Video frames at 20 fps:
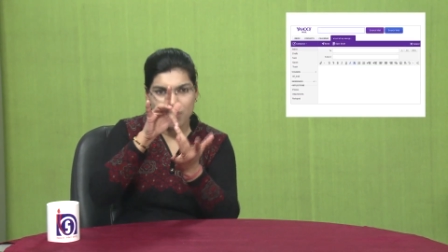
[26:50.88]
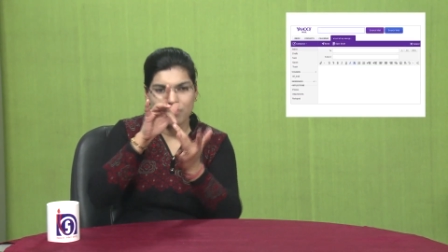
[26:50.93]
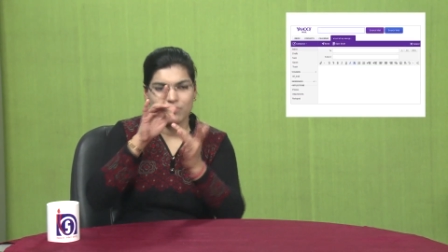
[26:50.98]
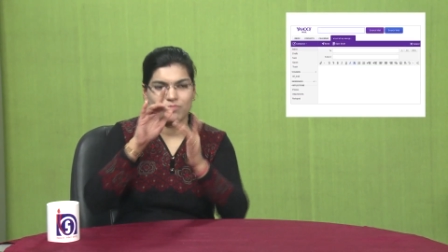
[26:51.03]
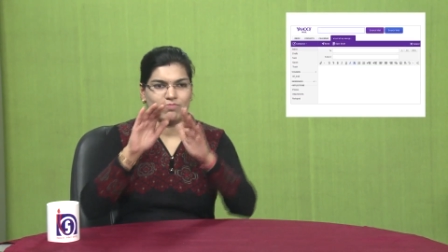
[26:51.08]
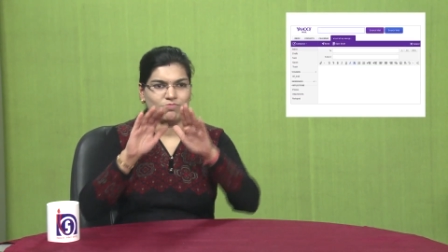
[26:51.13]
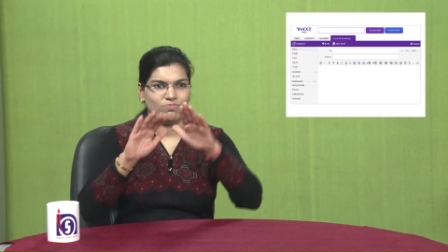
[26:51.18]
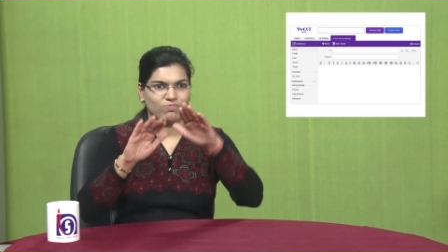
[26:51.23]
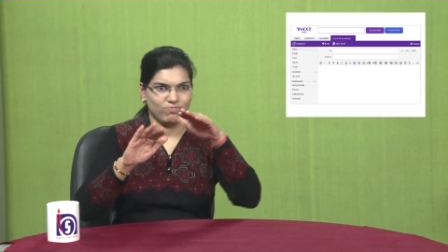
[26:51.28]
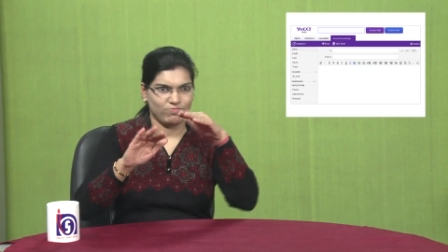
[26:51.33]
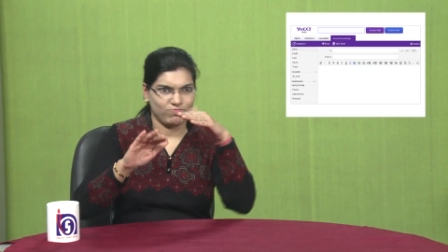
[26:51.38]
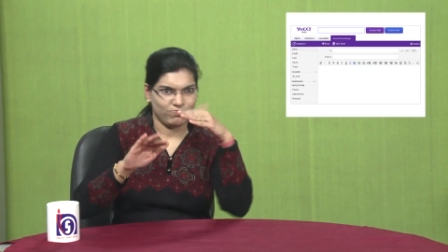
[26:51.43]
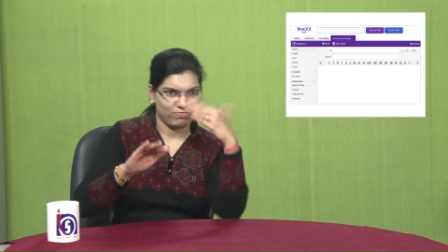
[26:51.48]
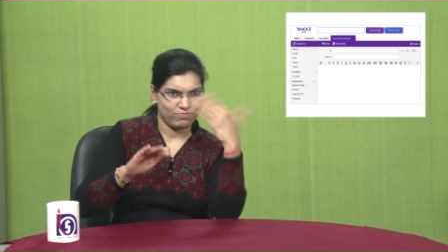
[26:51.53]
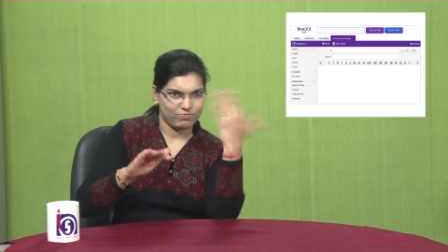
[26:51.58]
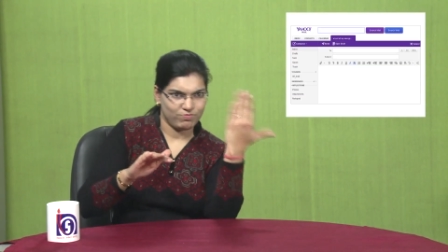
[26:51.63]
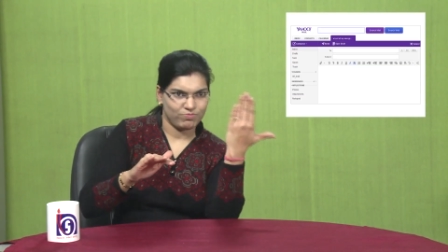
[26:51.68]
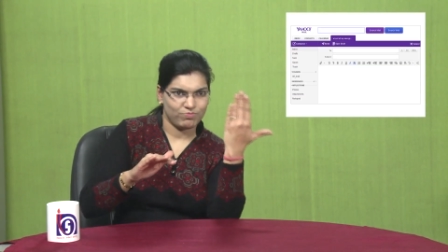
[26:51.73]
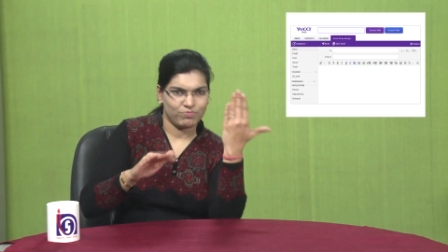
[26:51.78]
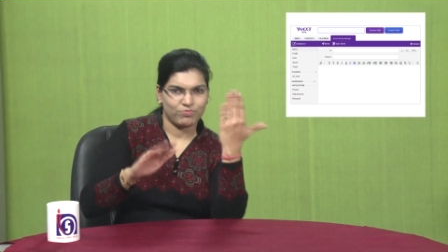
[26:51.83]
You can
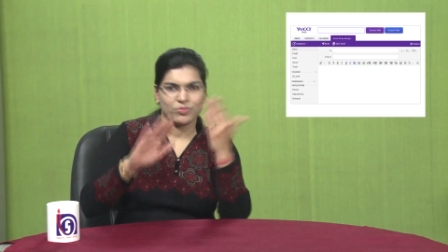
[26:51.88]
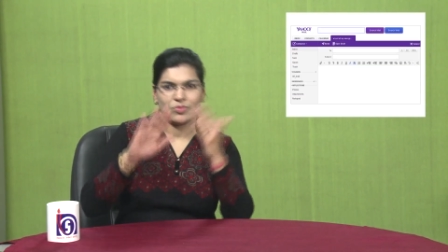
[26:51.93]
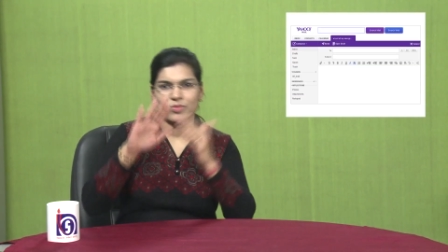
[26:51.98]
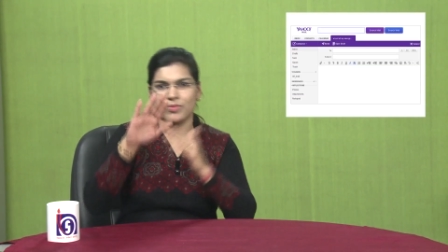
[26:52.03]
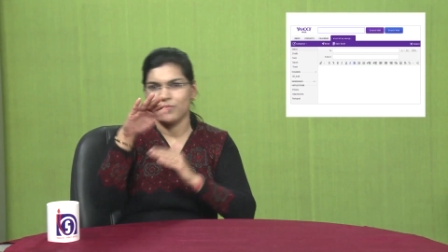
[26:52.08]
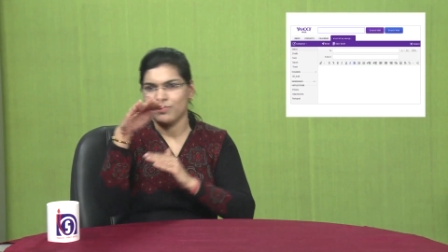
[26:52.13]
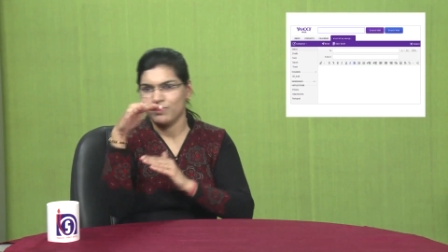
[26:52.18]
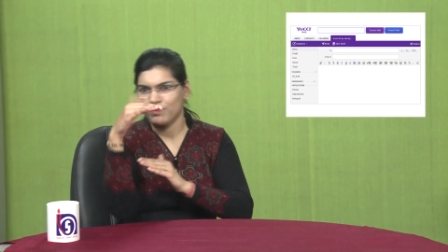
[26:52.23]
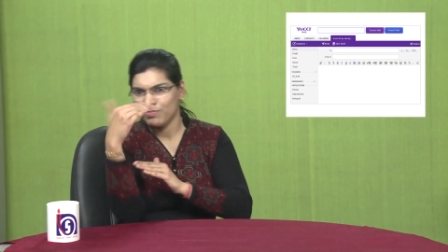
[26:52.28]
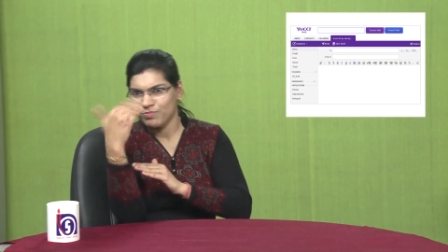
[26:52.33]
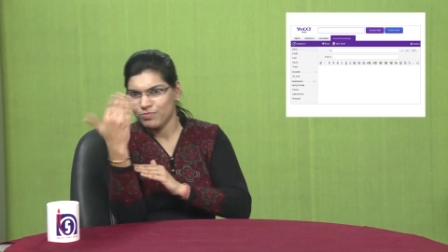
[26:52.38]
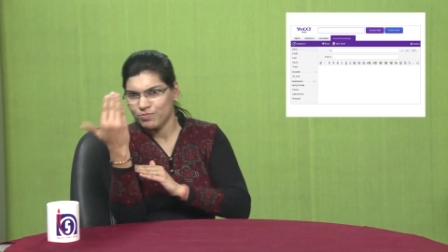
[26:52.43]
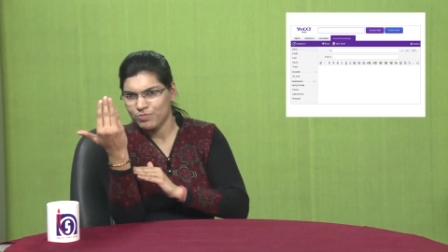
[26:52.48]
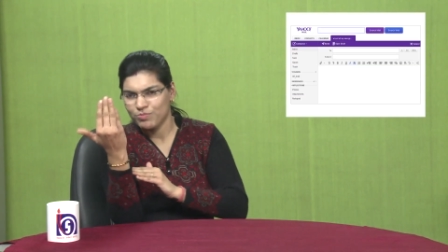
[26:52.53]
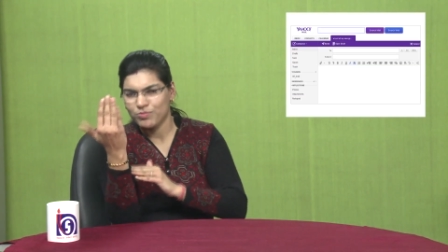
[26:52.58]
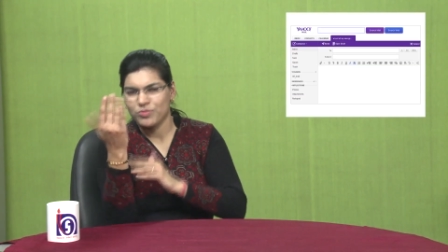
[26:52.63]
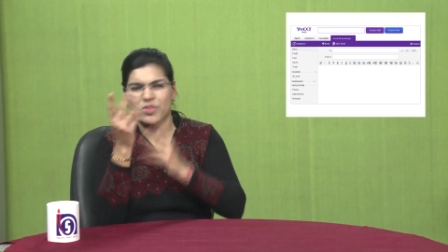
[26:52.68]
select the font,